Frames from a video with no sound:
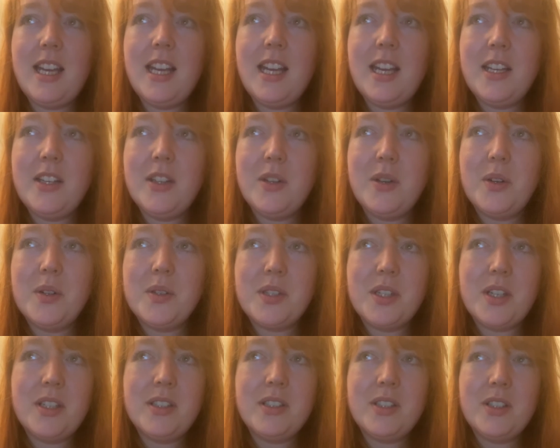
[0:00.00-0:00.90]
in
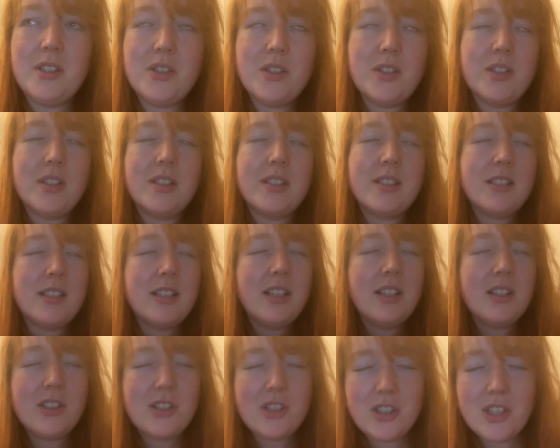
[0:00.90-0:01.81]
order to just
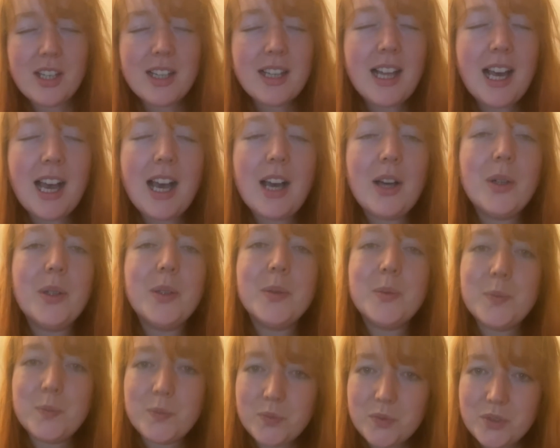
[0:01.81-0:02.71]
chill out
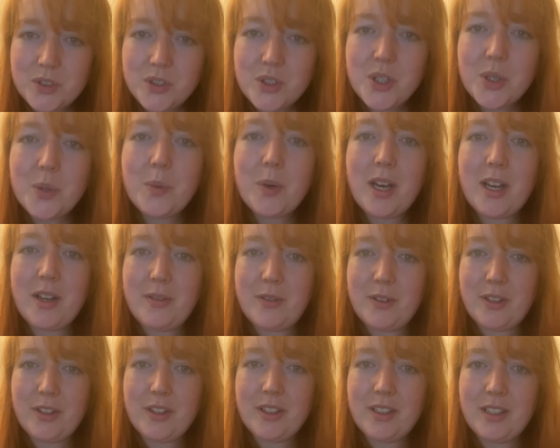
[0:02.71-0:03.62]
do
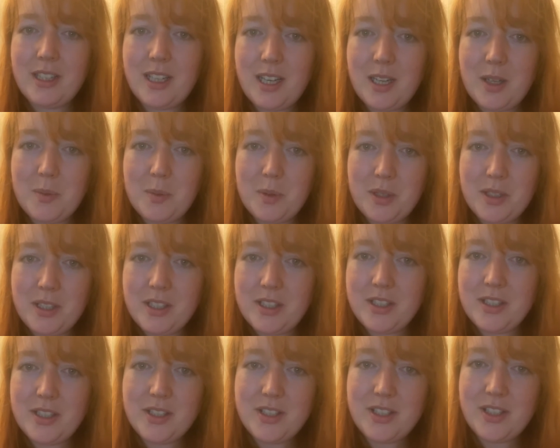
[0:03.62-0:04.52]
whatever I
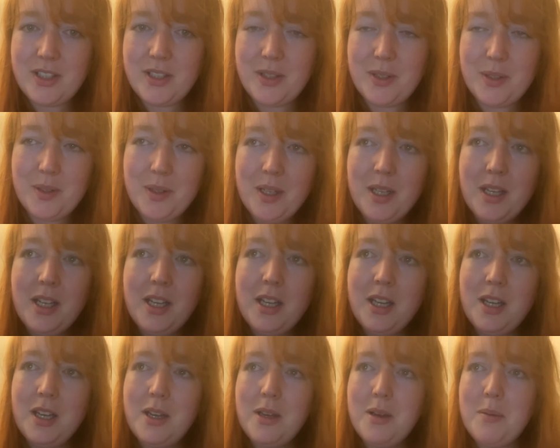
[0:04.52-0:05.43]
wanted to do.
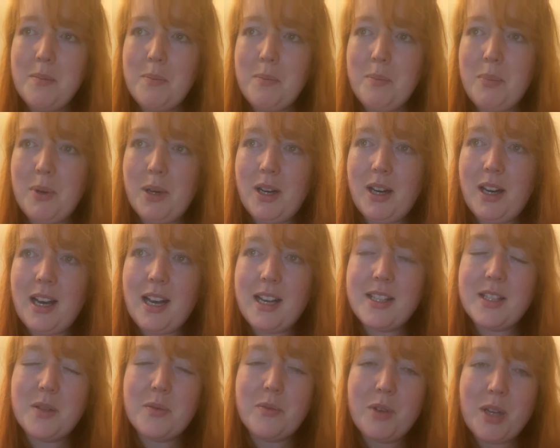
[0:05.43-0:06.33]
But
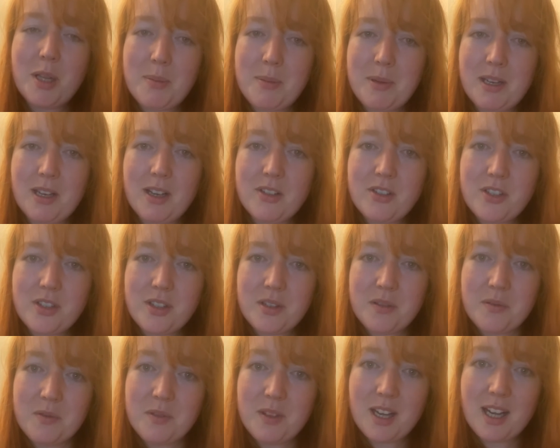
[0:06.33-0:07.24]
as a repercussion
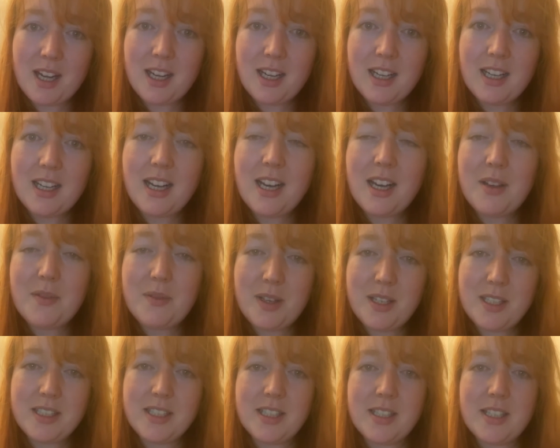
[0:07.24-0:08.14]
of that, I've
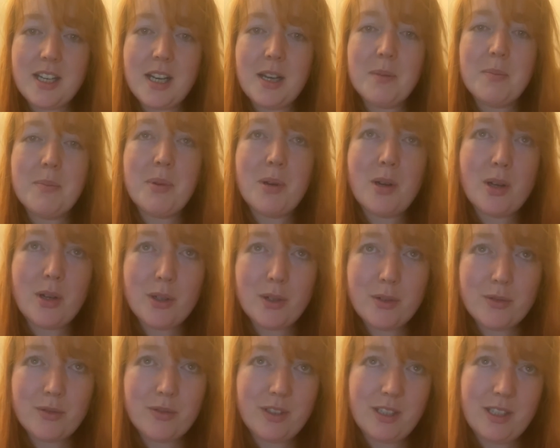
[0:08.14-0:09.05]
ended up
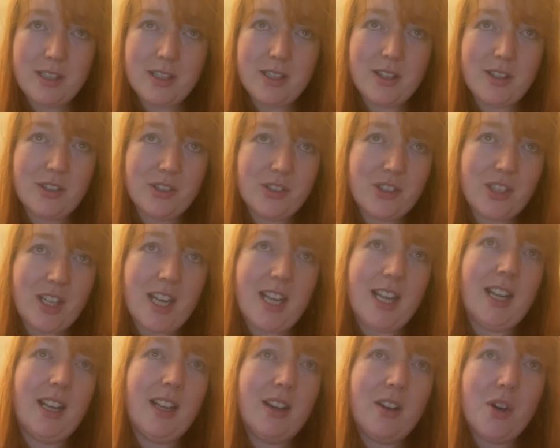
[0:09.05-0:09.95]

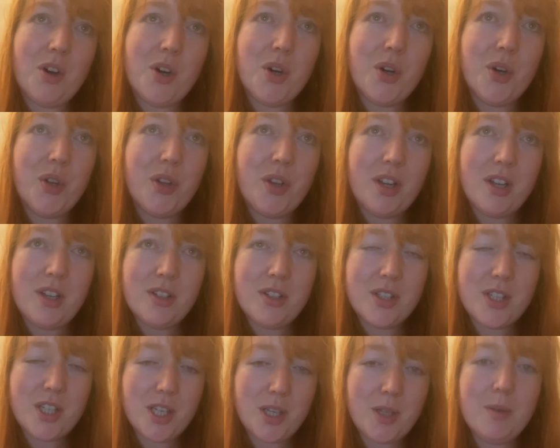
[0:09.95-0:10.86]
overindulging on
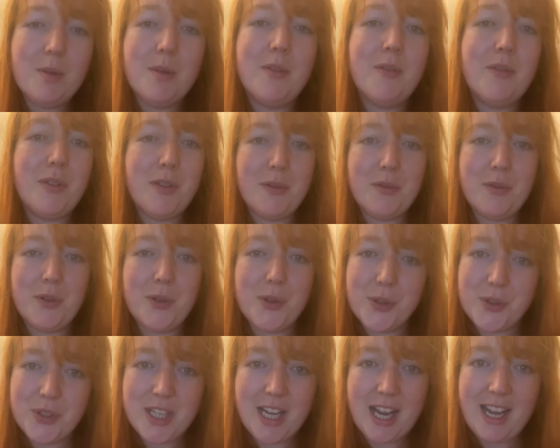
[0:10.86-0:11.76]
two of the
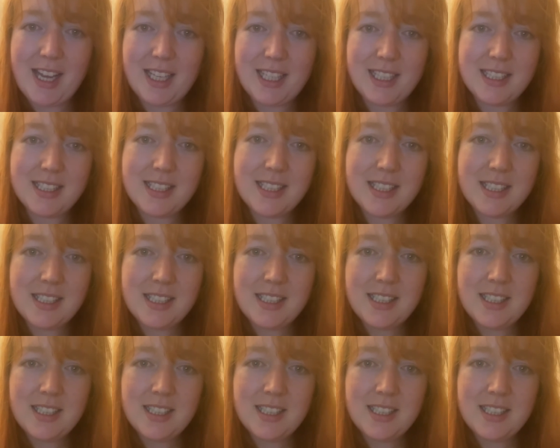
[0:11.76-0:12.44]
four days,